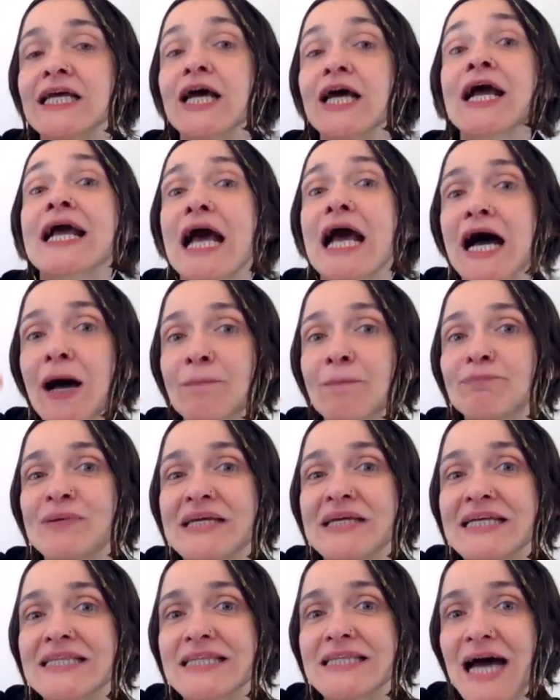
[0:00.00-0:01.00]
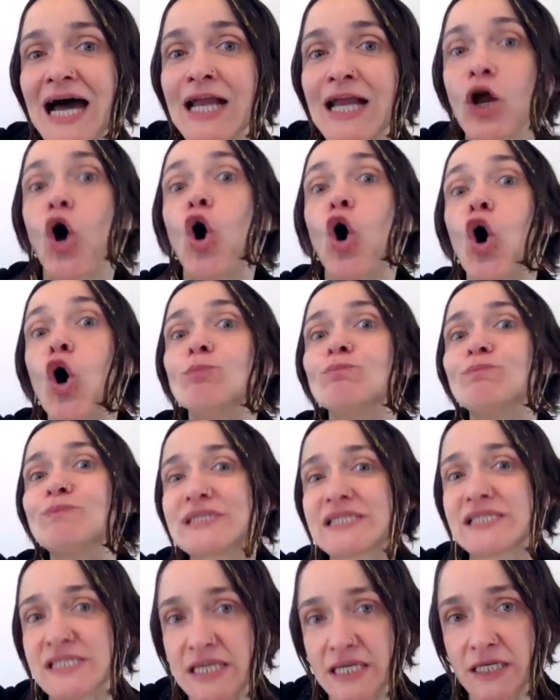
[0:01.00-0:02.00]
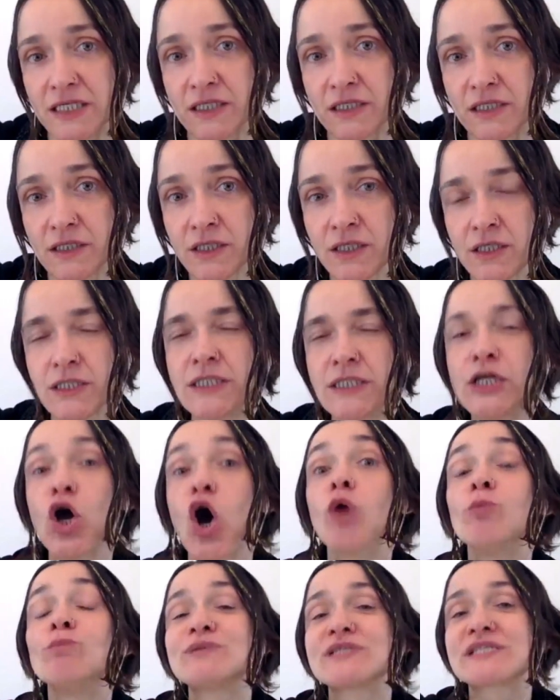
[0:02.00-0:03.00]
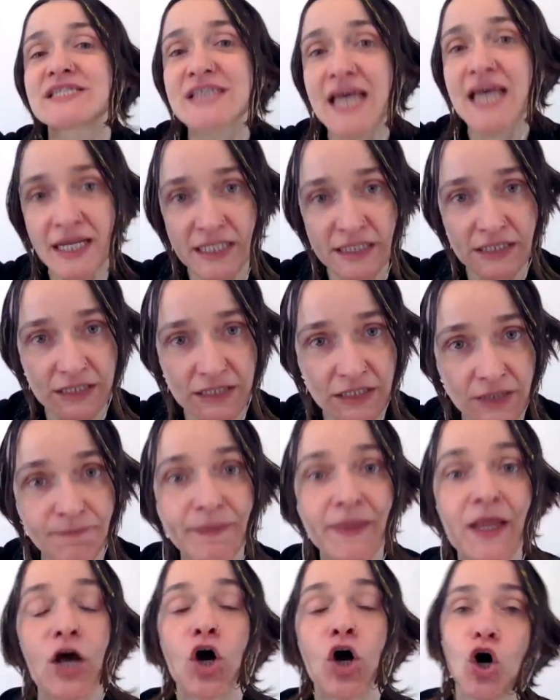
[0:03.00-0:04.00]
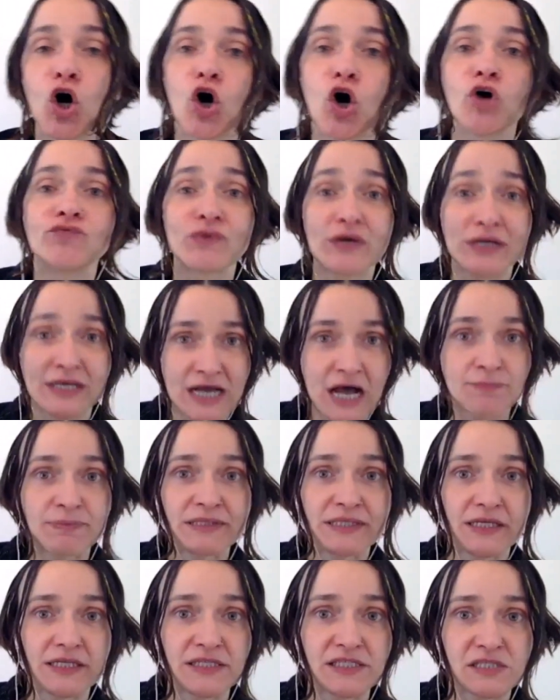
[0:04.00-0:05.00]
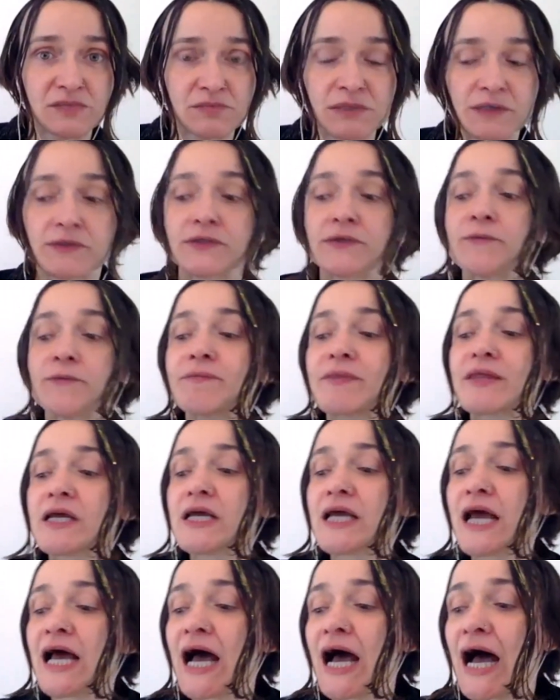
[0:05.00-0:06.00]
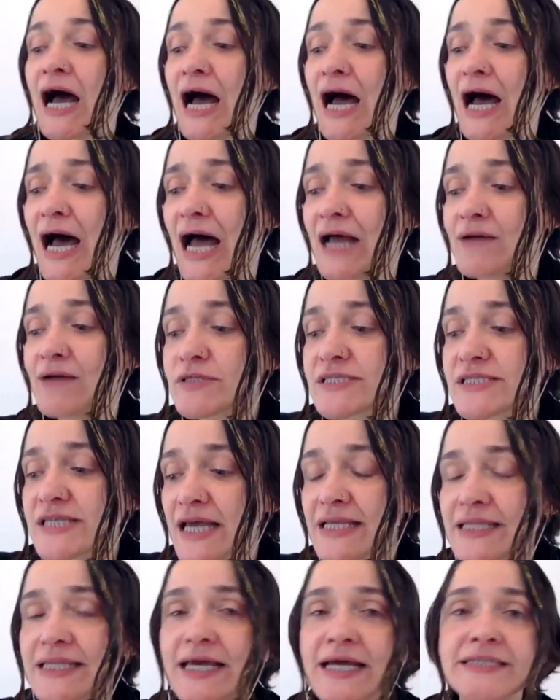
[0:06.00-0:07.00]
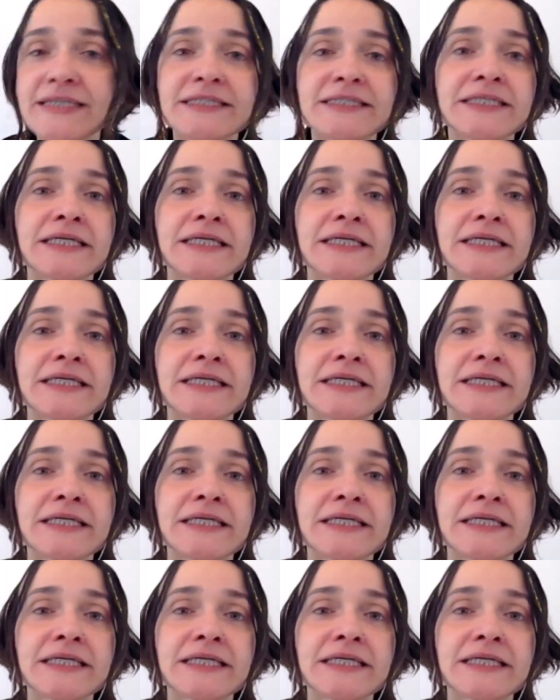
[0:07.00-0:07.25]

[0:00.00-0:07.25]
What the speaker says: capital obscene, the obscenity of capitalism. I would say that